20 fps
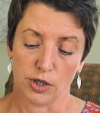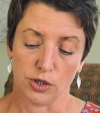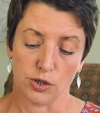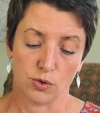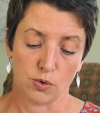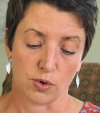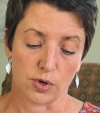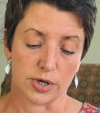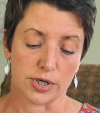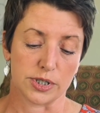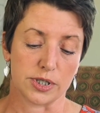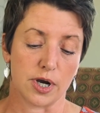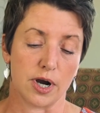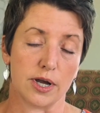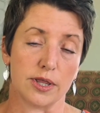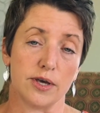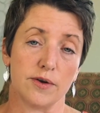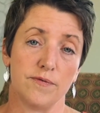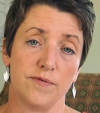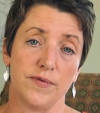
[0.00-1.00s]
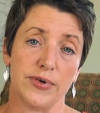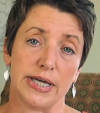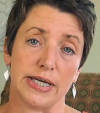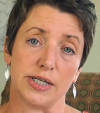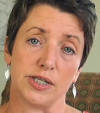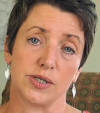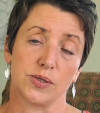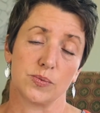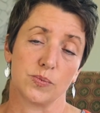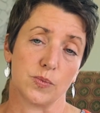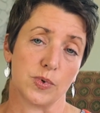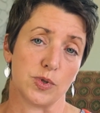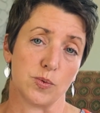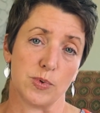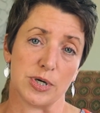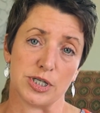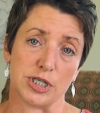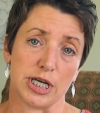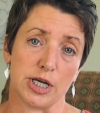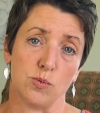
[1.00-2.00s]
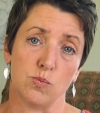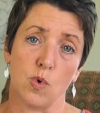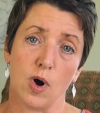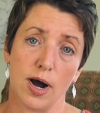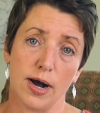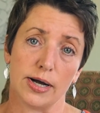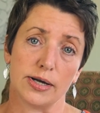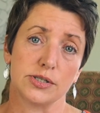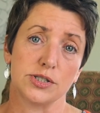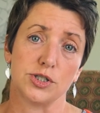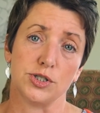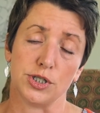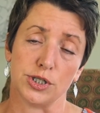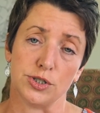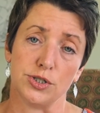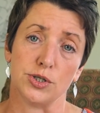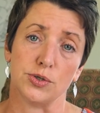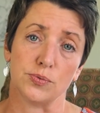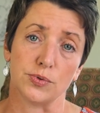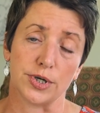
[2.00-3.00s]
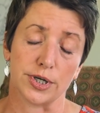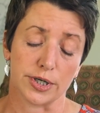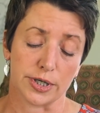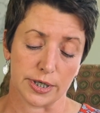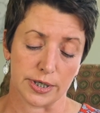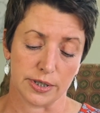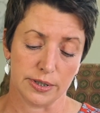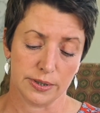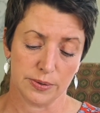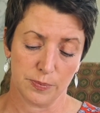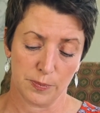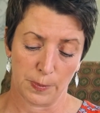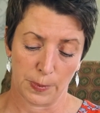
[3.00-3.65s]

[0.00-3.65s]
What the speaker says: Yours are the feet with which he walks to do good.